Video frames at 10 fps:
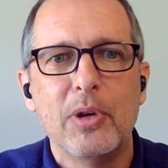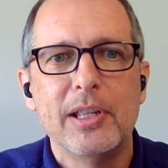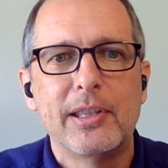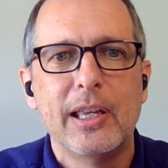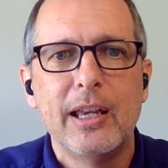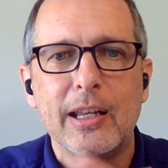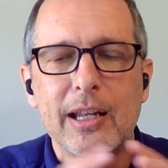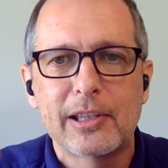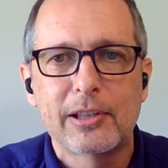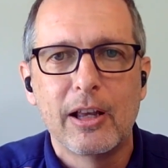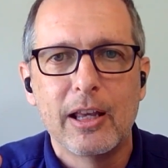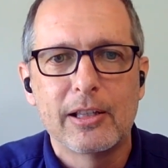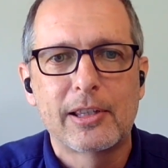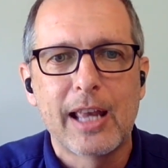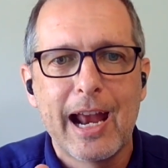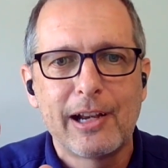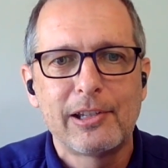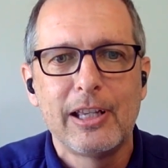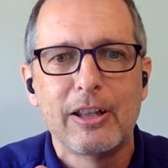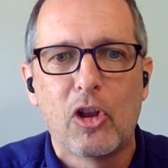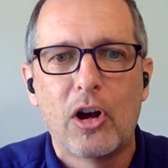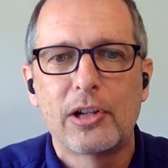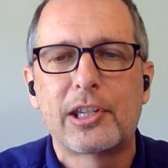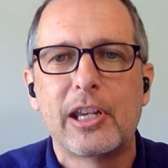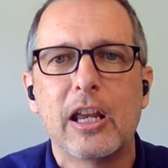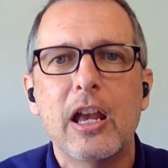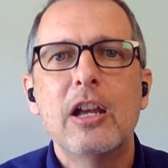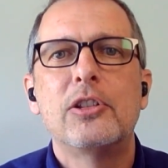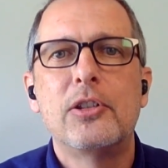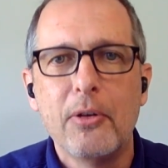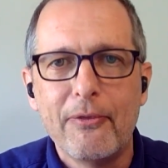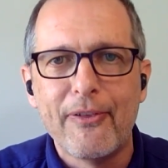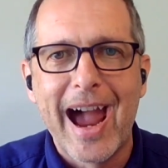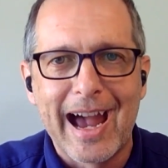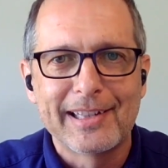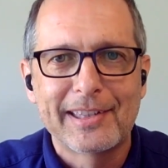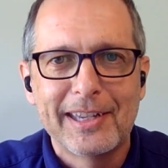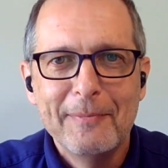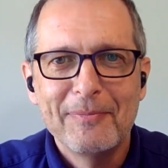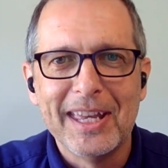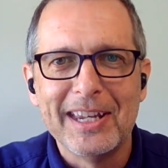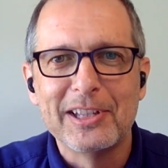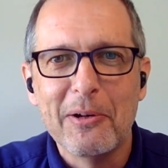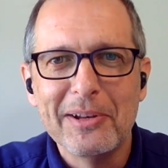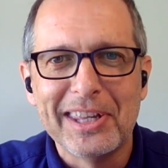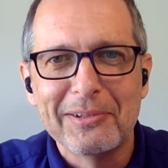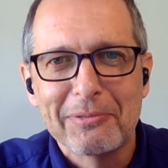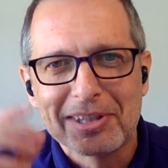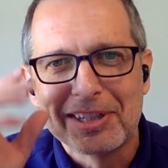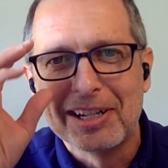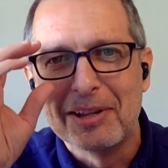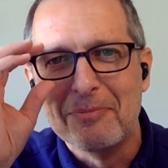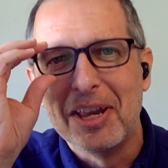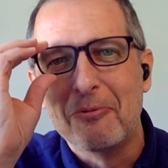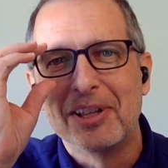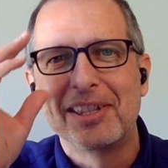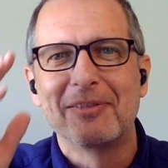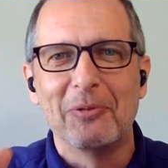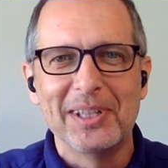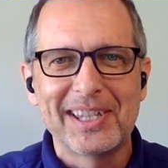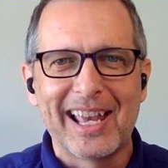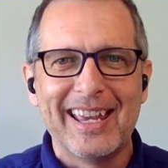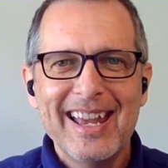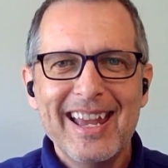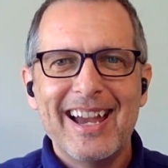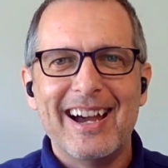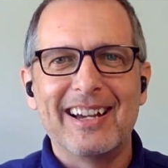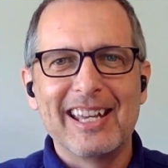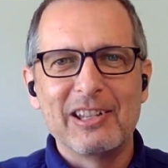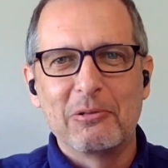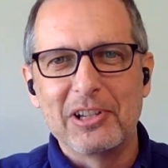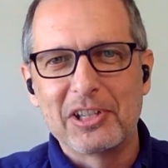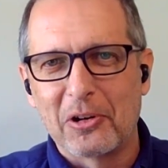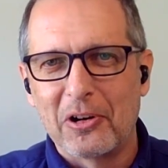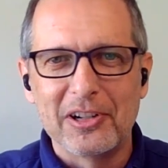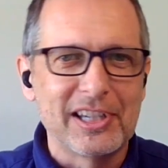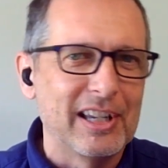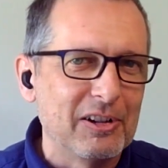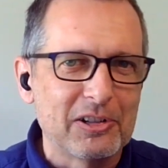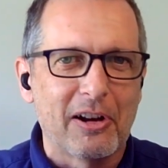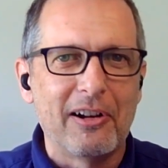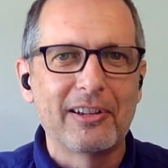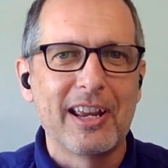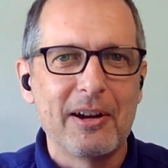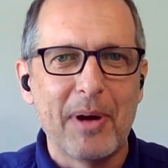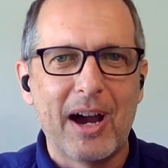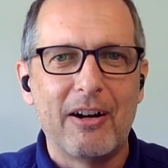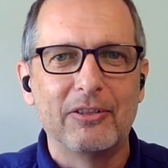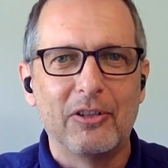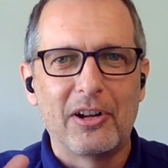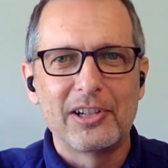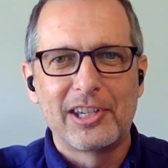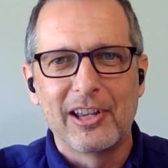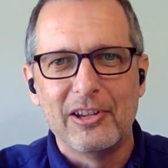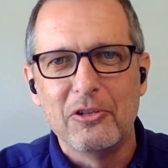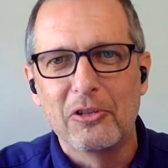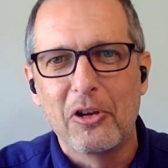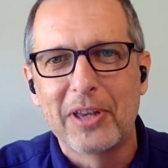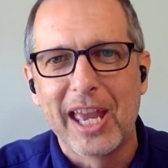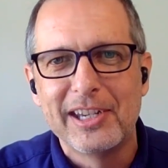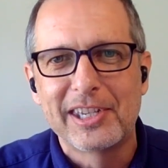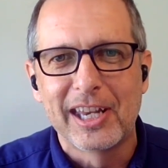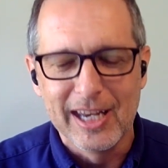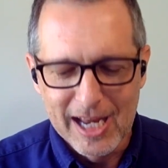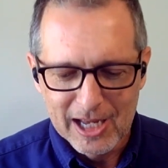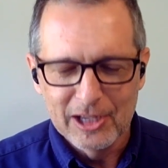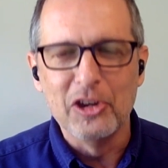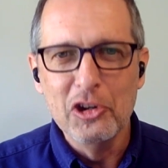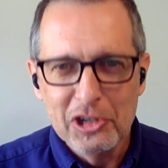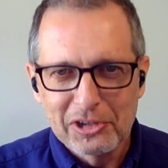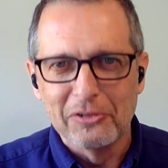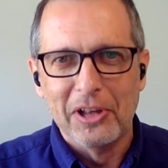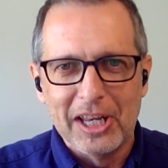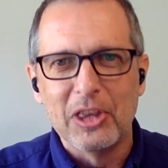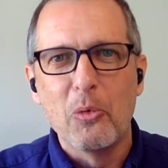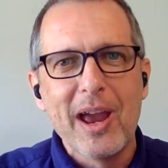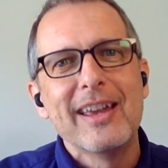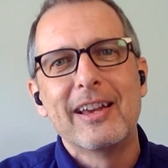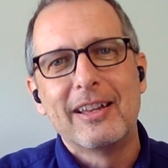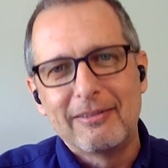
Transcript: we see, and it's actually launching too fast. And it's always interesting to me once I get to a church and they're talking about launching a new location. Usually, the way